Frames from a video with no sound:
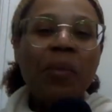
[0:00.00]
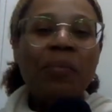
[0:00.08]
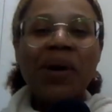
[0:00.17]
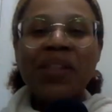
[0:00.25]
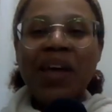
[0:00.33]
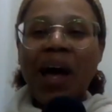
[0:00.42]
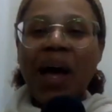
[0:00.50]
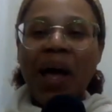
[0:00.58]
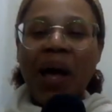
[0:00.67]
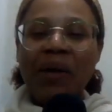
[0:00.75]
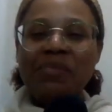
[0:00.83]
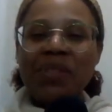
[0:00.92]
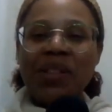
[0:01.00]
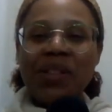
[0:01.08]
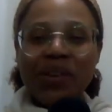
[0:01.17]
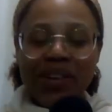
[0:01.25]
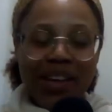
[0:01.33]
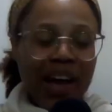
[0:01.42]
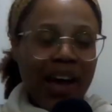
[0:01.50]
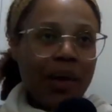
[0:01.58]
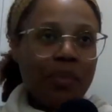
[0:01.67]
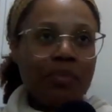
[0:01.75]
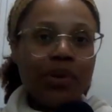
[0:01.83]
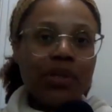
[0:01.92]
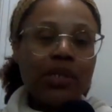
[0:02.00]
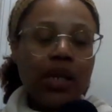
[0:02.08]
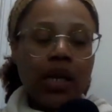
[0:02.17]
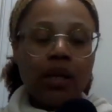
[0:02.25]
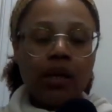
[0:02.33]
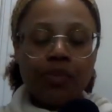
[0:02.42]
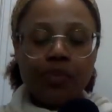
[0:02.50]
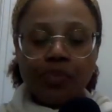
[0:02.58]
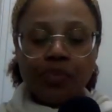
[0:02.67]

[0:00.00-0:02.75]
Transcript: But I am putting,